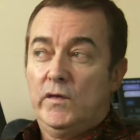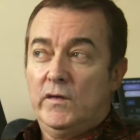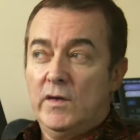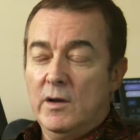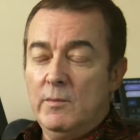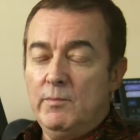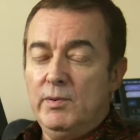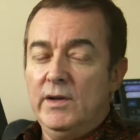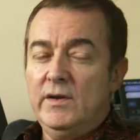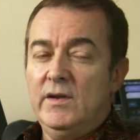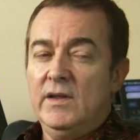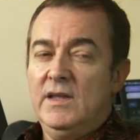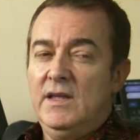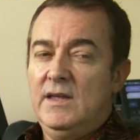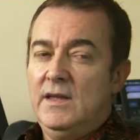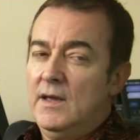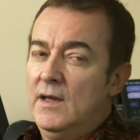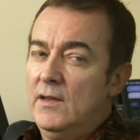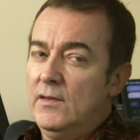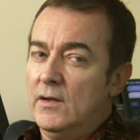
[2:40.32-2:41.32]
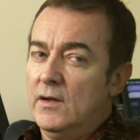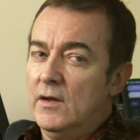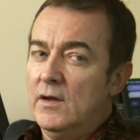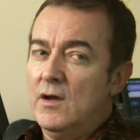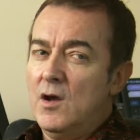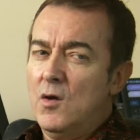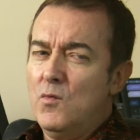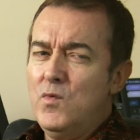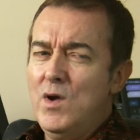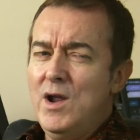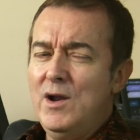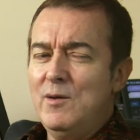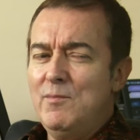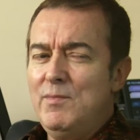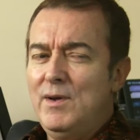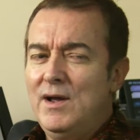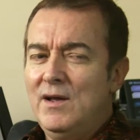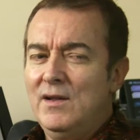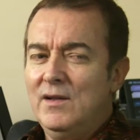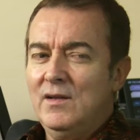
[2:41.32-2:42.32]
started playing together around
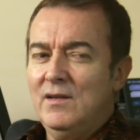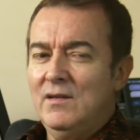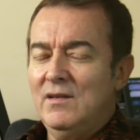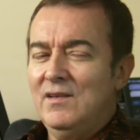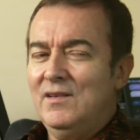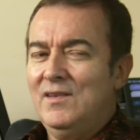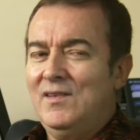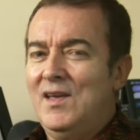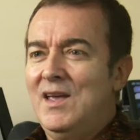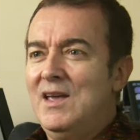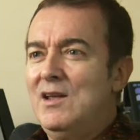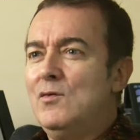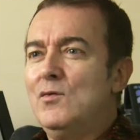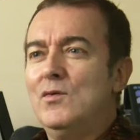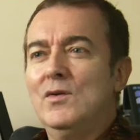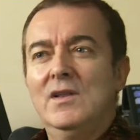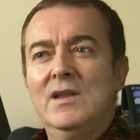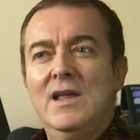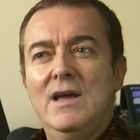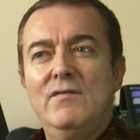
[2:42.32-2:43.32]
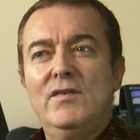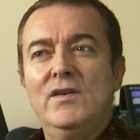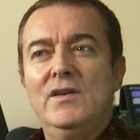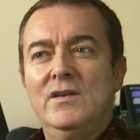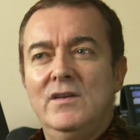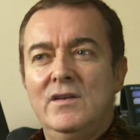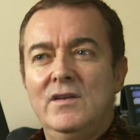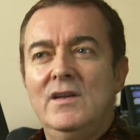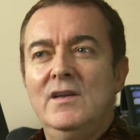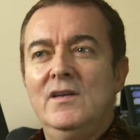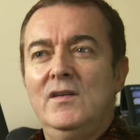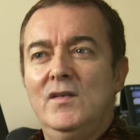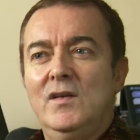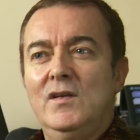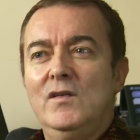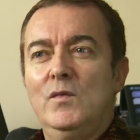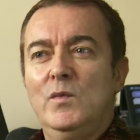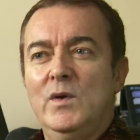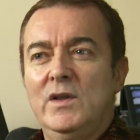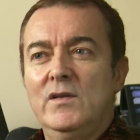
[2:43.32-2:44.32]
about ten or eleven is
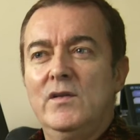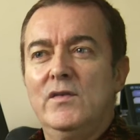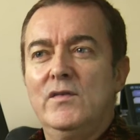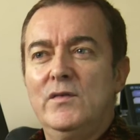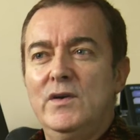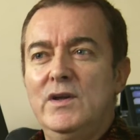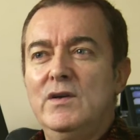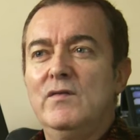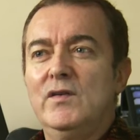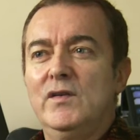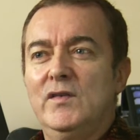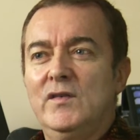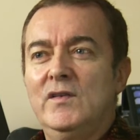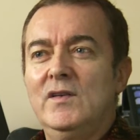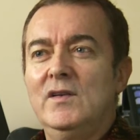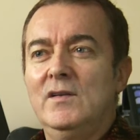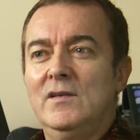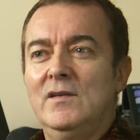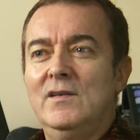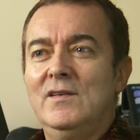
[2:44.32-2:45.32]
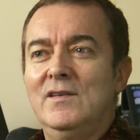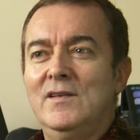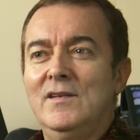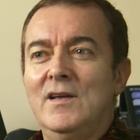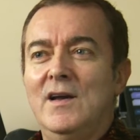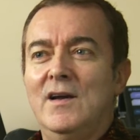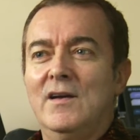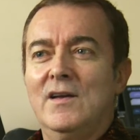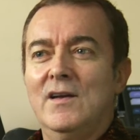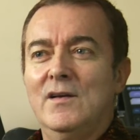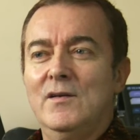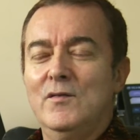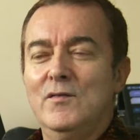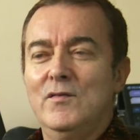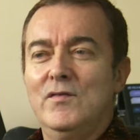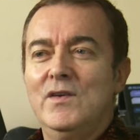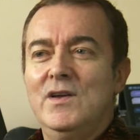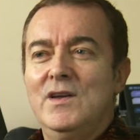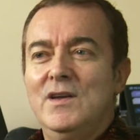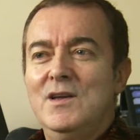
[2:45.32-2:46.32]
is when the three of us did did our kind
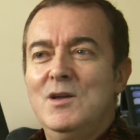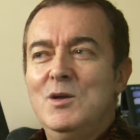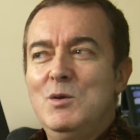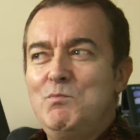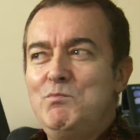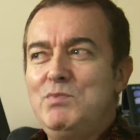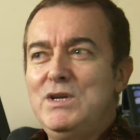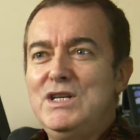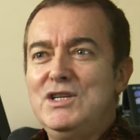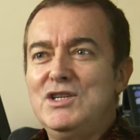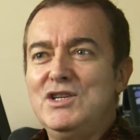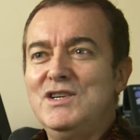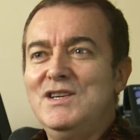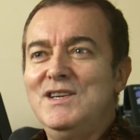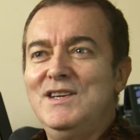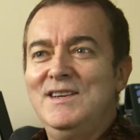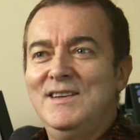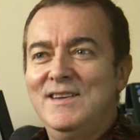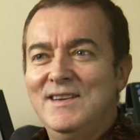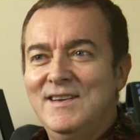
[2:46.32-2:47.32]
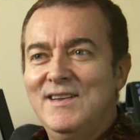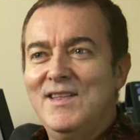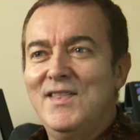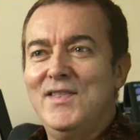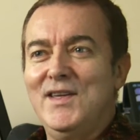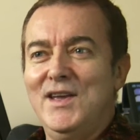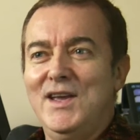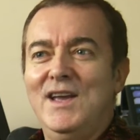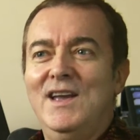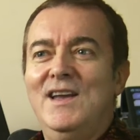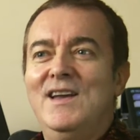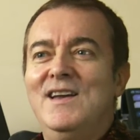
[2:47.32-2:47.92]
of BG thing.